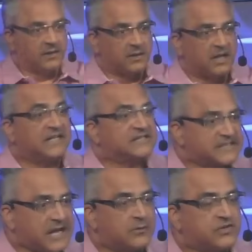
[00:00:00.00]
And it
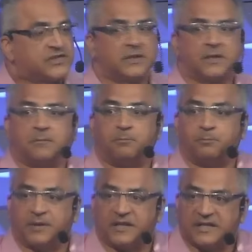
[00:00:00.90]
sounds silly,
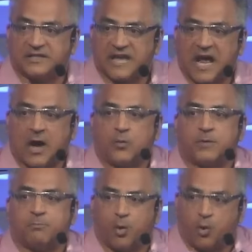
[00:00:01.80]
but it's how
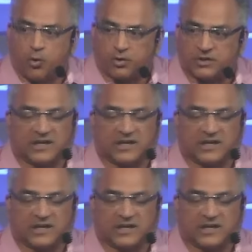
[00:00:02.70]
important